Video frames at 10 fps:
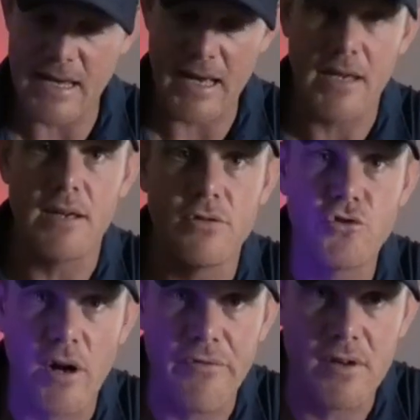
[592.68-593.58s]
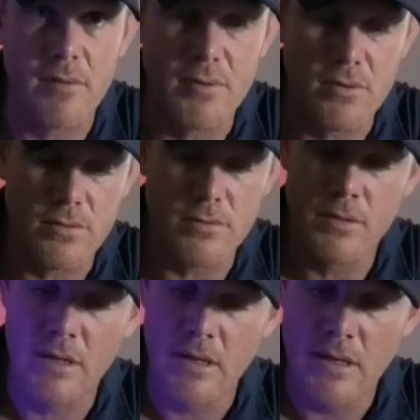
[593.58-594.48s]
a trafficable
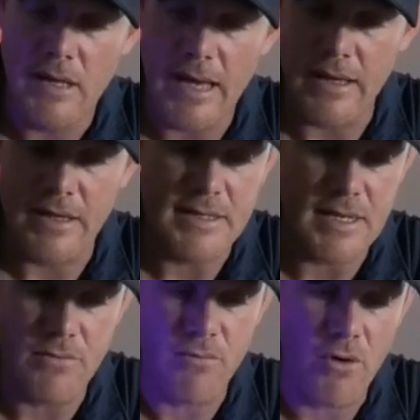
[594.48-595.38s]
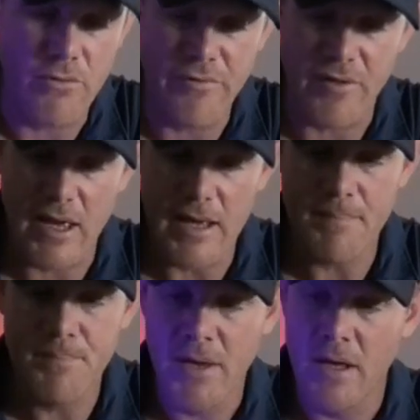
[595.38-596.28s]
LED road flare.
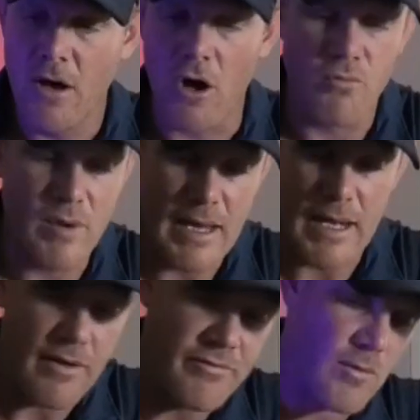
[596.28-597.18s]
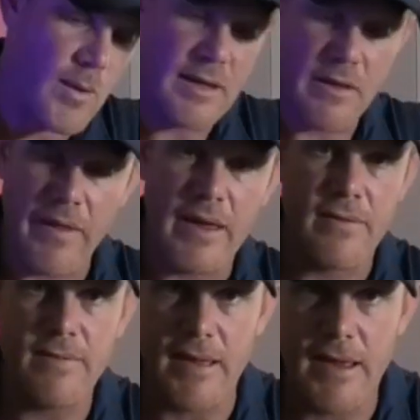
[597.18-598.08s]
I really love the way that they
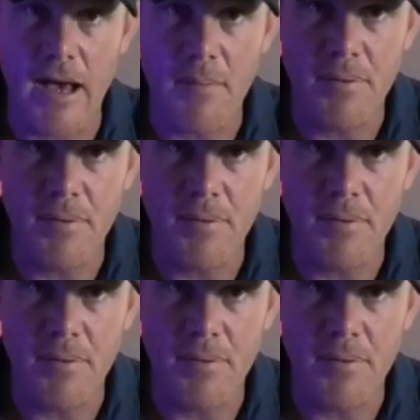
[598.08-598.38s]
sync up.